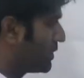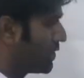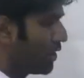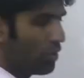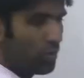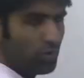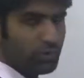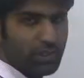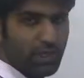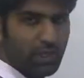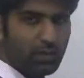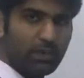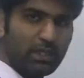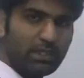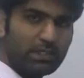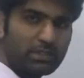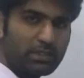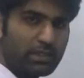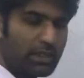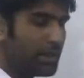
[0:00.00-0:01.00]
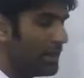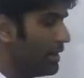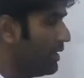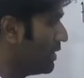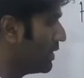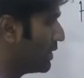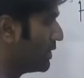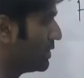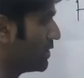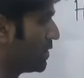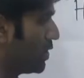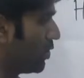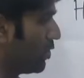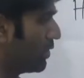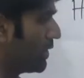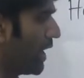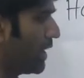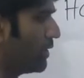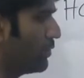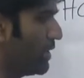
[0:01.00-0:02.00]
03 means 3,
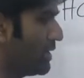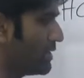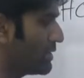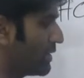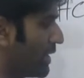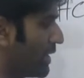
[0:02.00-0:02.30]
09 means